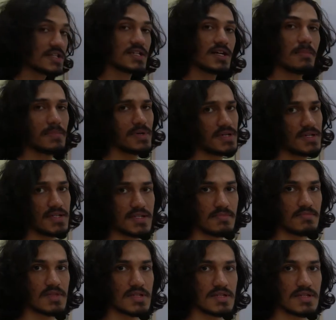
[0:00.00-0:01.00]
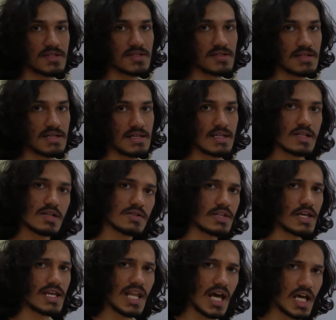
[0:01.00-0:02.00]
coupled receptors. So
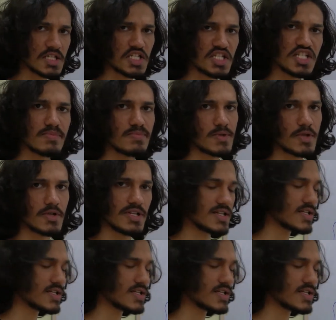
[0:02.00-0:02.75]
they are large G protein